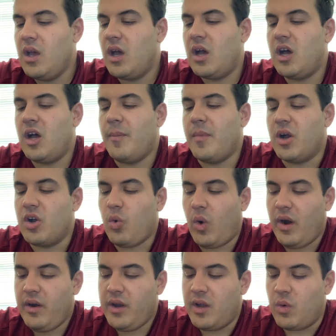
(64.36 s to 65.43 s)

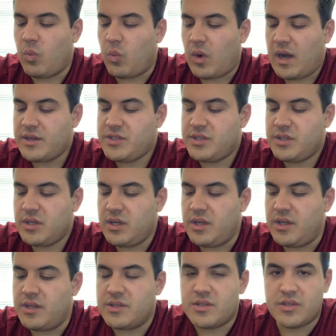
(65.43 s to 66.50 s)
Acquiring a watch
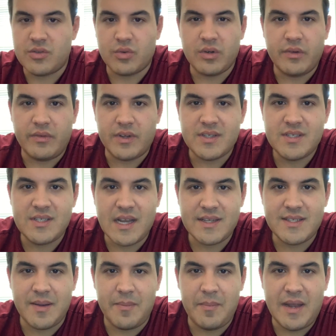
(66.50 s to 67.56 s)
is sort of a
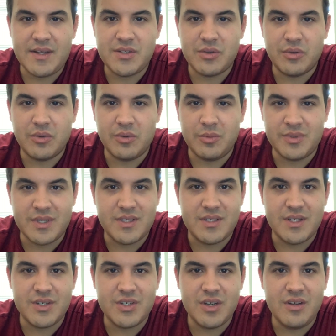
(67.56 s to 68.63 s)
sentimental
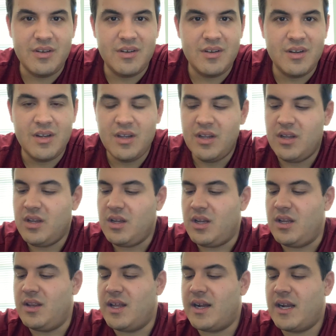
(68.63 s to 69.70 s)
decision,
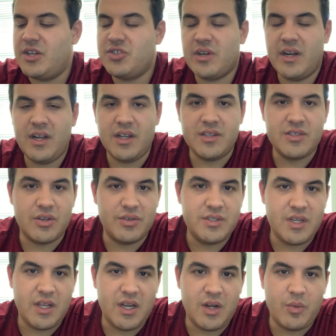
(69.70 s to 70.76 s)
in that I try to
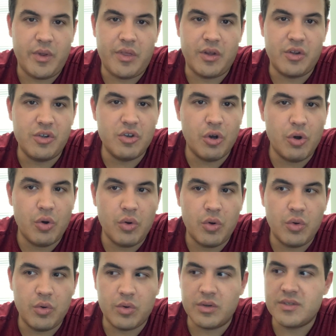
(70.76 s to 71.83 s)
associate it with a
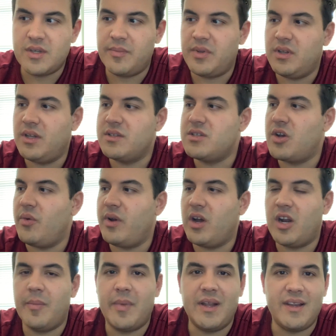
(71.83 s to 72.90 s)
goal or something that's going
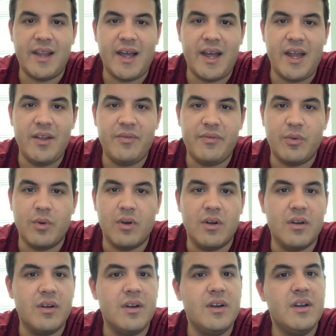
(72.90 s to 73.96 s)
on in my life, or
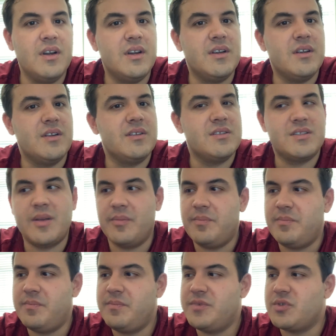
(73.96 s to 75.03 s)
some
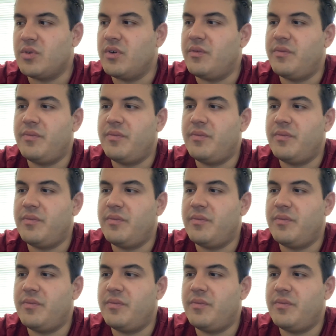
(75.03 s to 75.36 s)
sort of